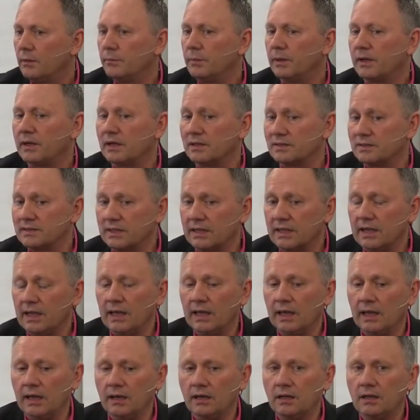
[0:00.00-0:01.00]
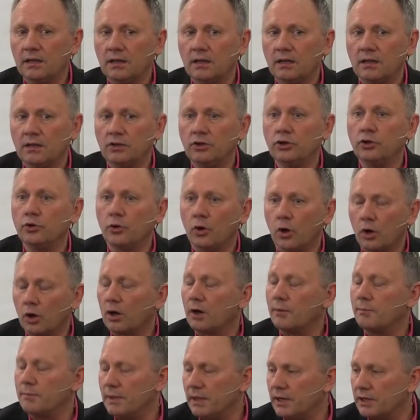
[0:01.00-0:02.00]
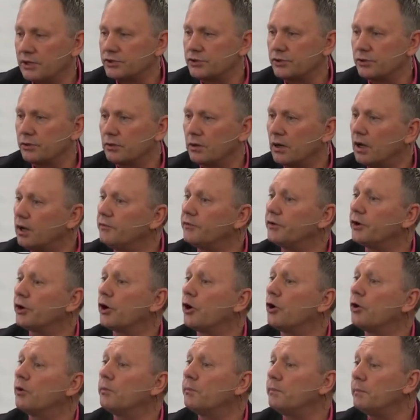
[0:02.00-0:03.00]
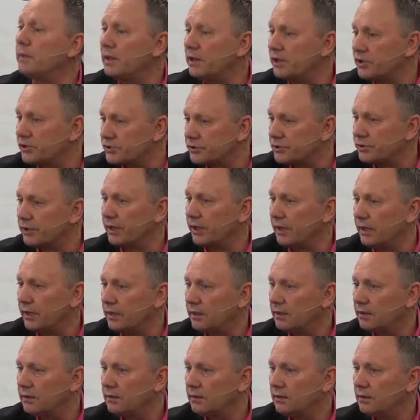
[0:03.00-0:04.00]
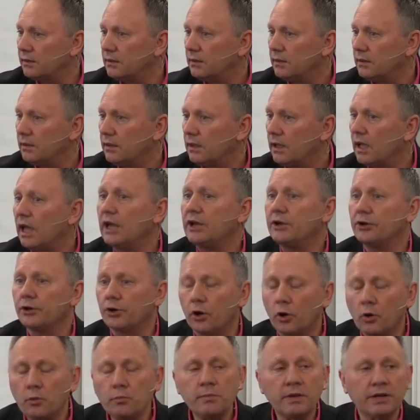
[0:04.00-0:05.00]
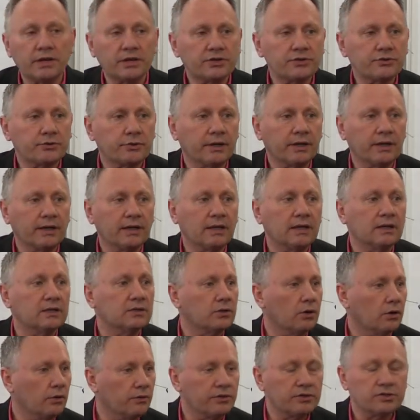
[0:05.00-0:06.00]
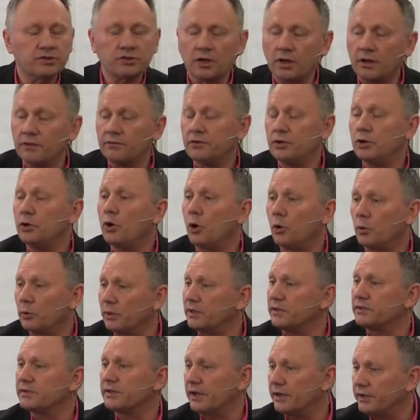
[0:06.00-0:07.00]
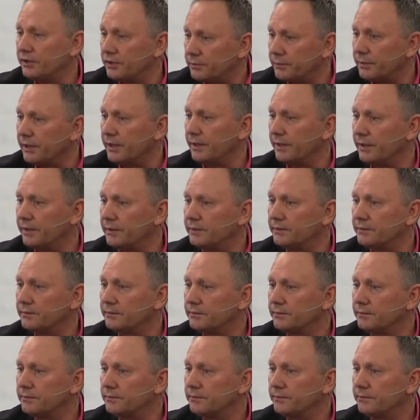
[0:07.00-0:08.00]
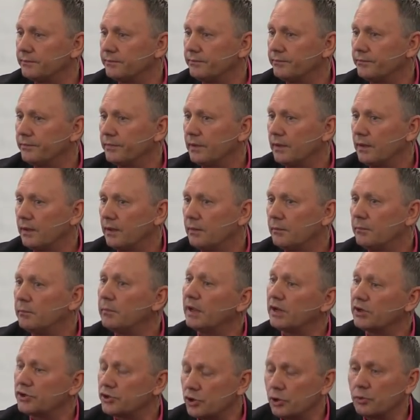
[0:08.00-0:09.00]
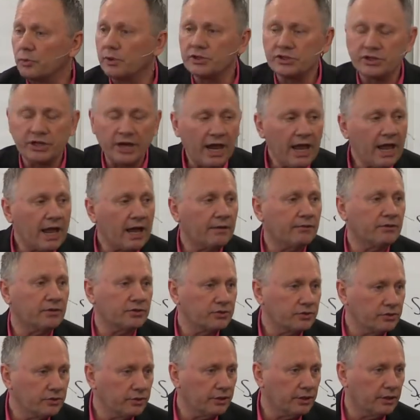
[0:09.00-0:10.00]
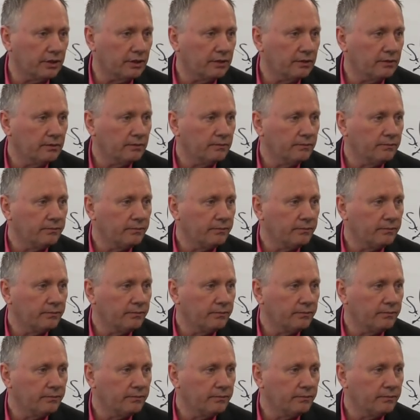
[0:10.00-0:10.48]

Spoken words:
Because again, you are a minister of your own ministry. And your own ministry is all the stuff you hold inside your mind. Make sure what you have is good.